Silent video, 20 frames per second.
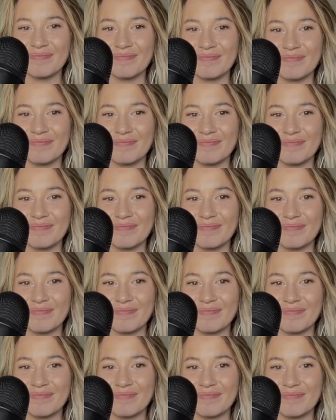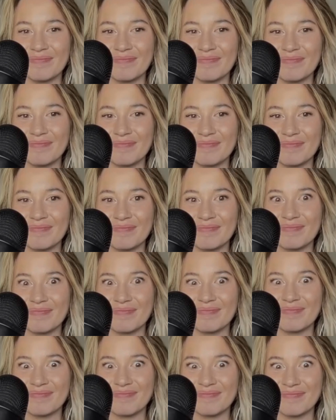
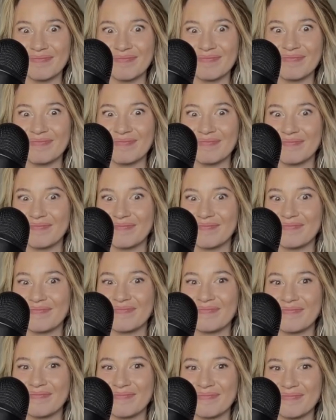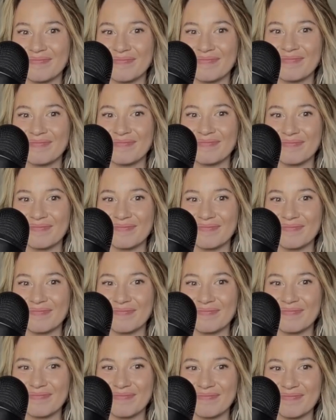
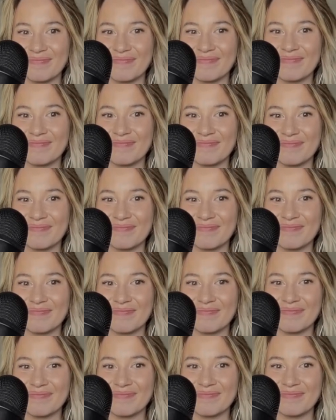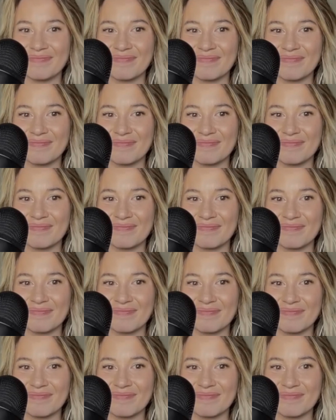
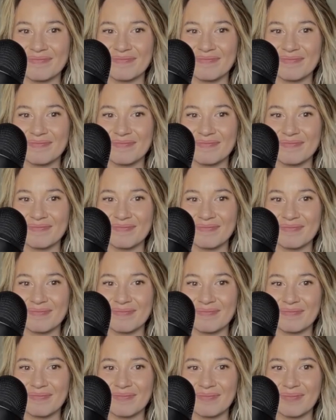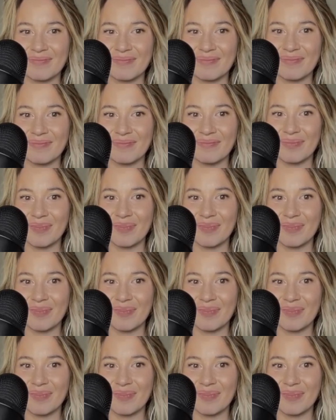No words are spoken by the person on screen.